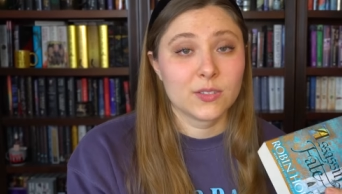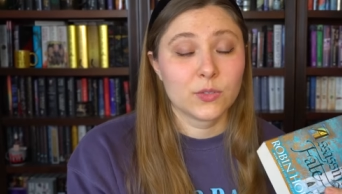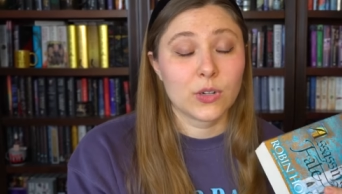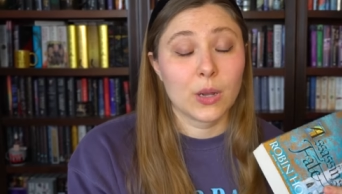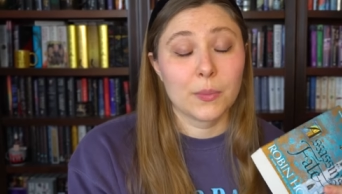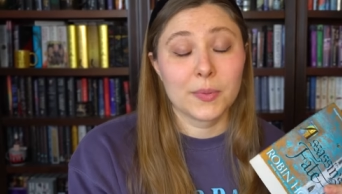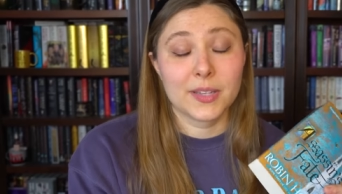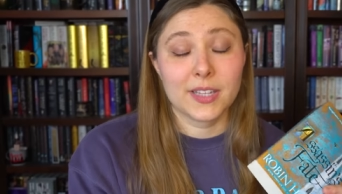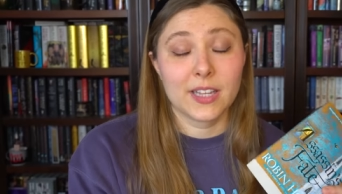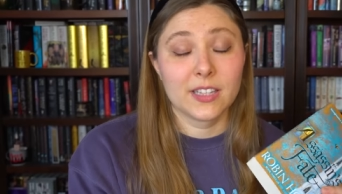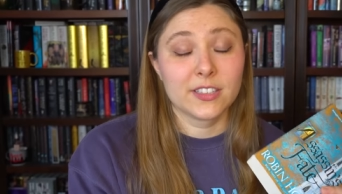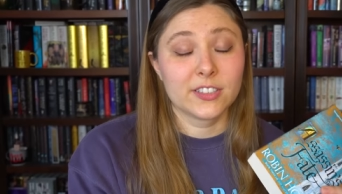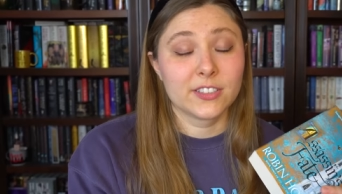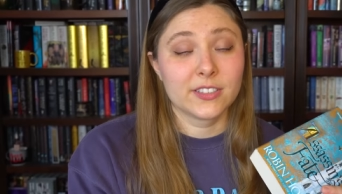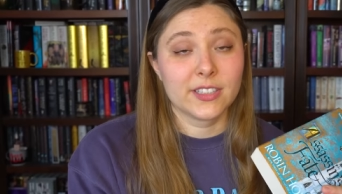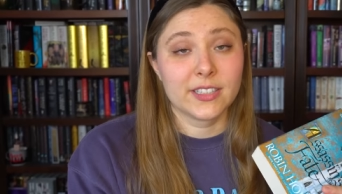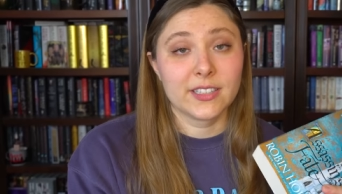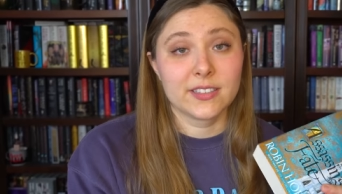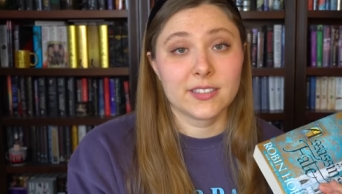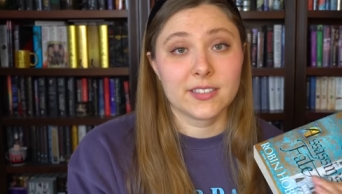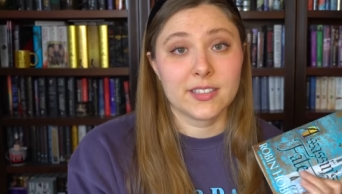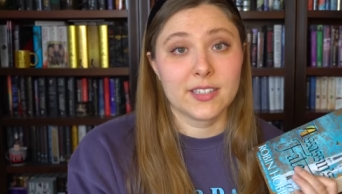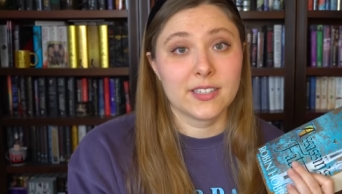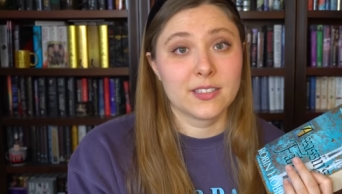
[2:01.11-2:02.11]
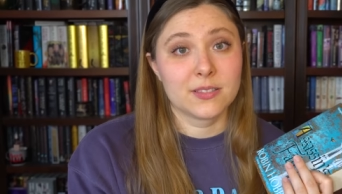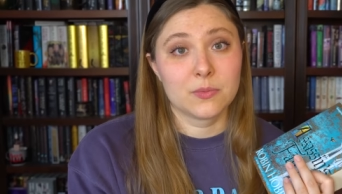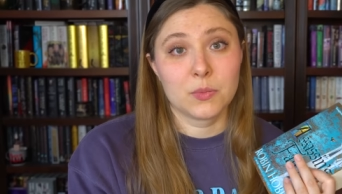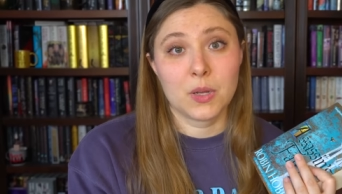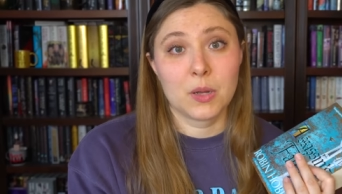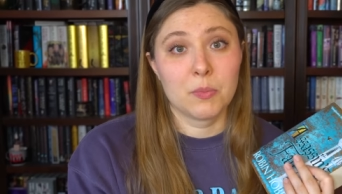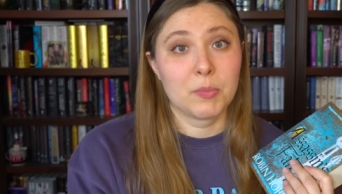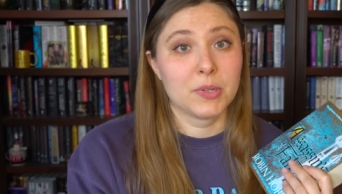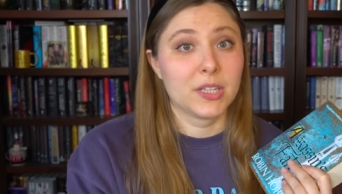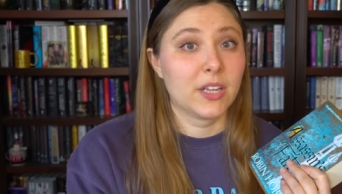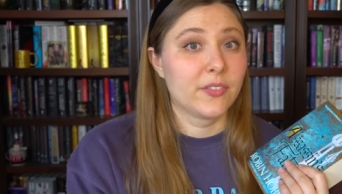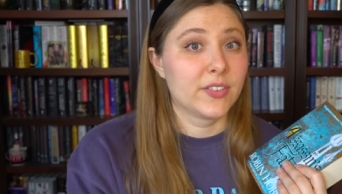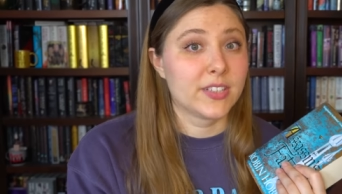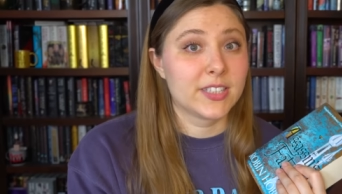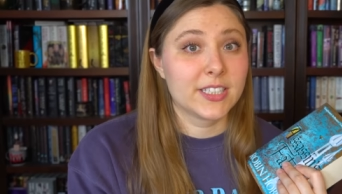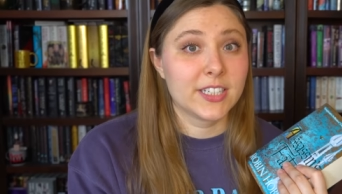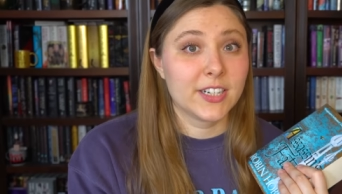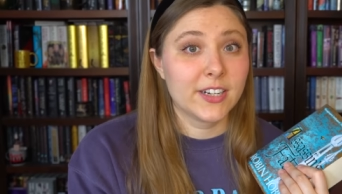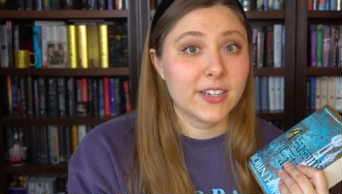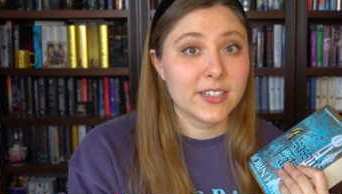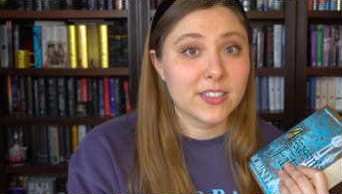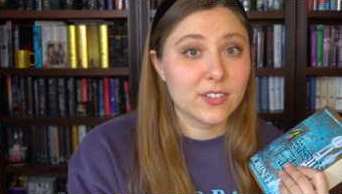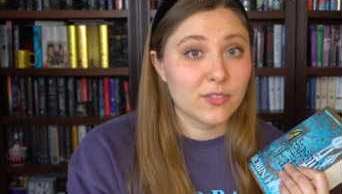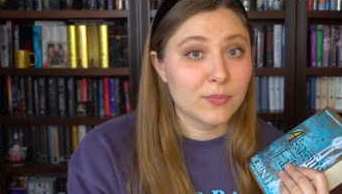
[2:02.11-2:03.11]
Realm of the Elderlings is a beloved
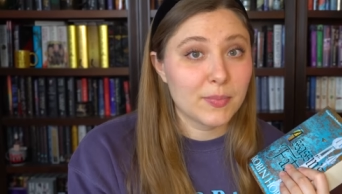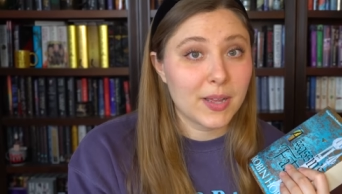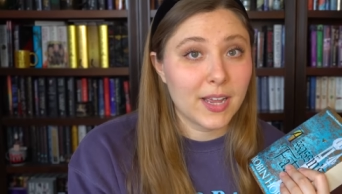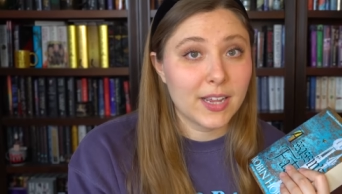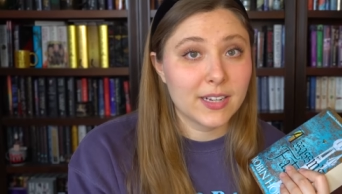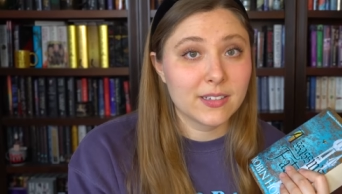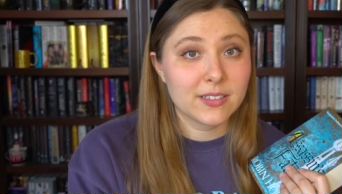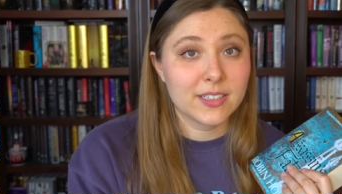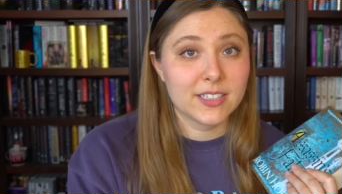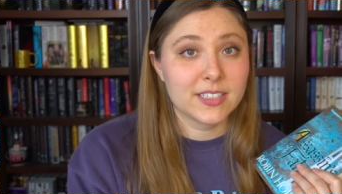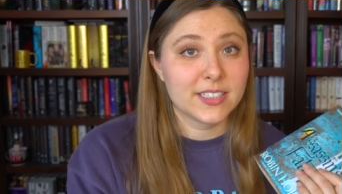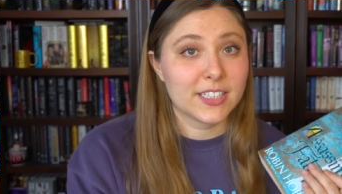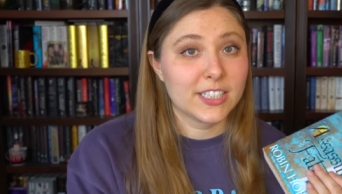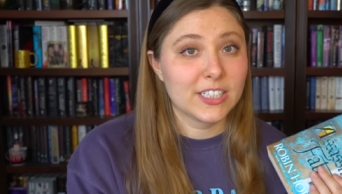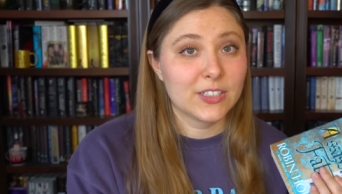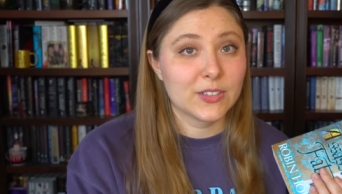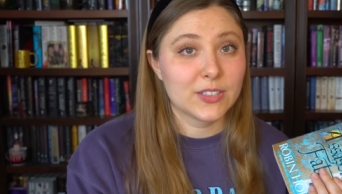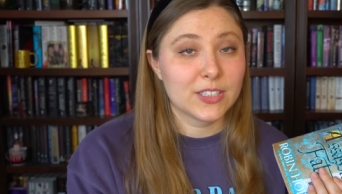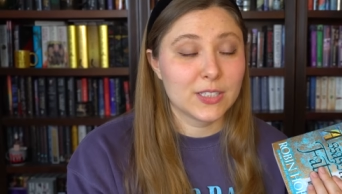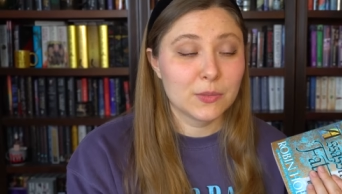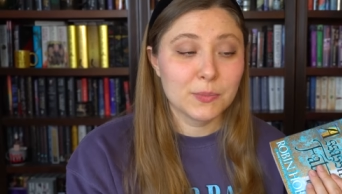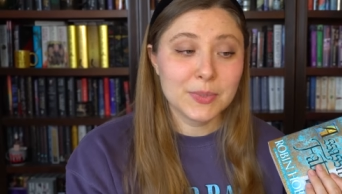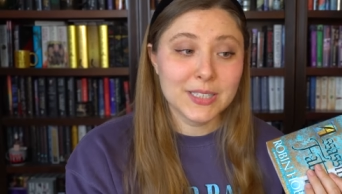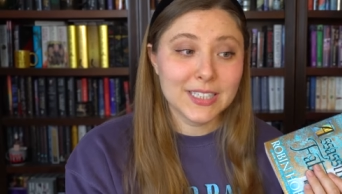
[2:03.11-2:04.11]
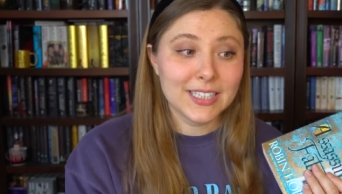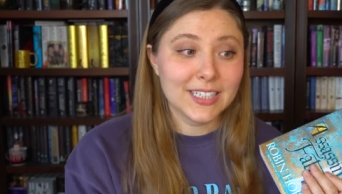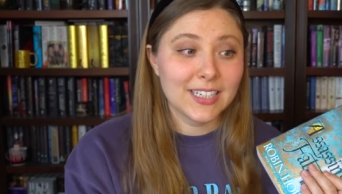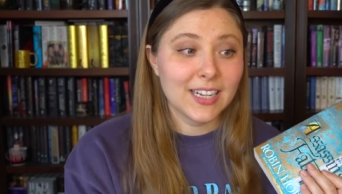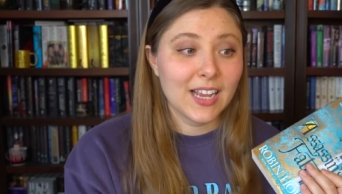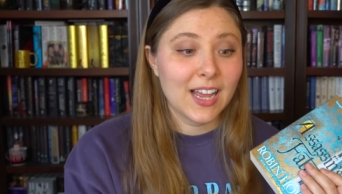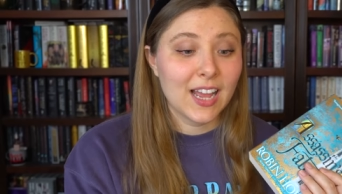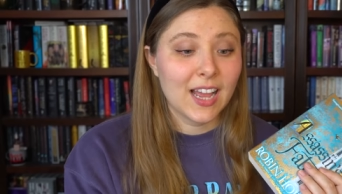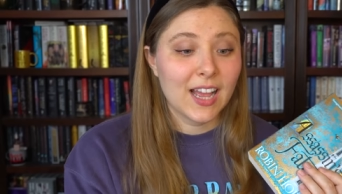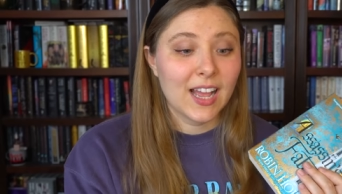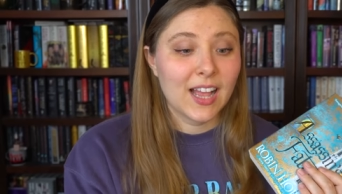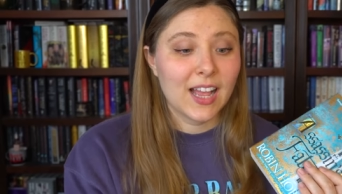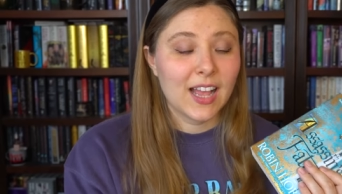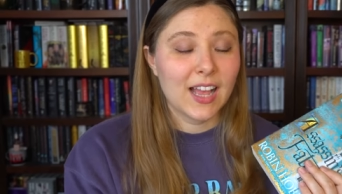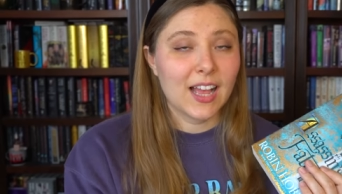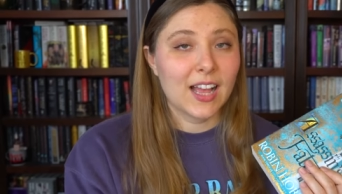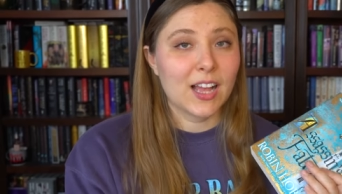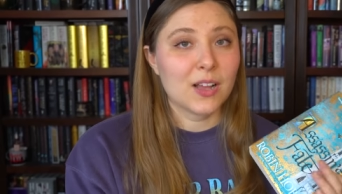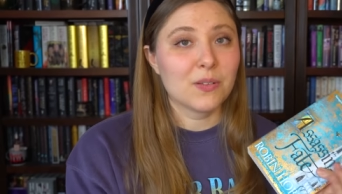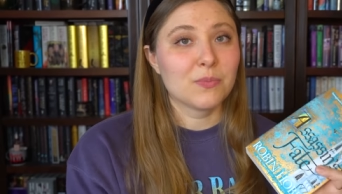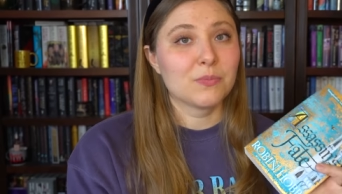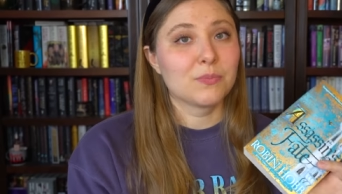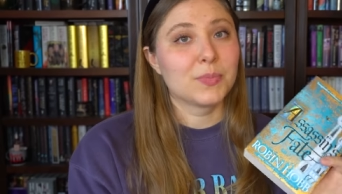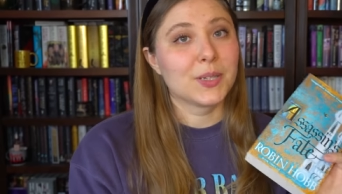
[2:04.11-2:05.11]
series of mine, continues to be,
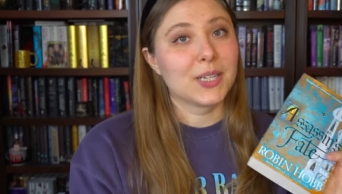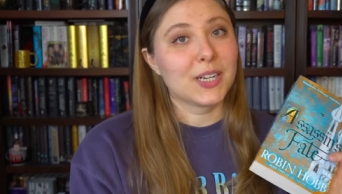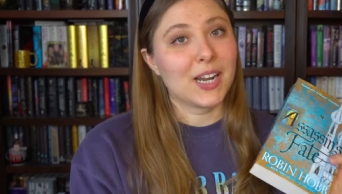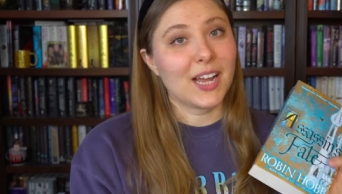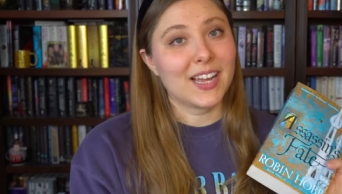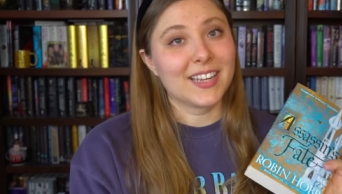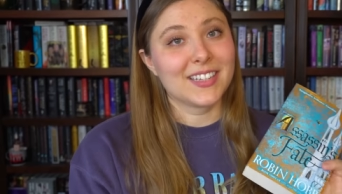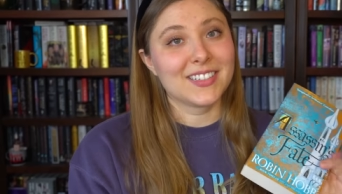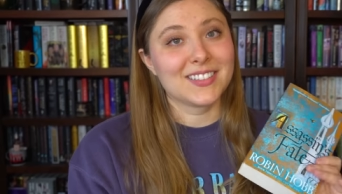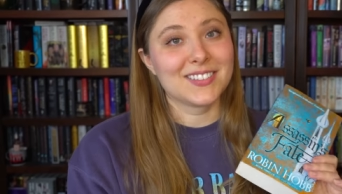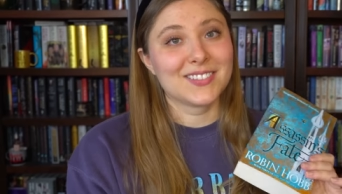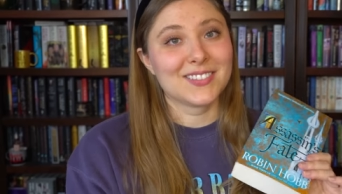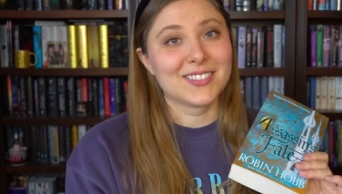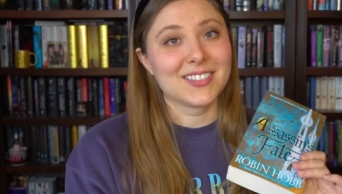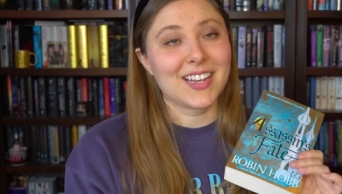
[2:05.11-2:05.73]
but I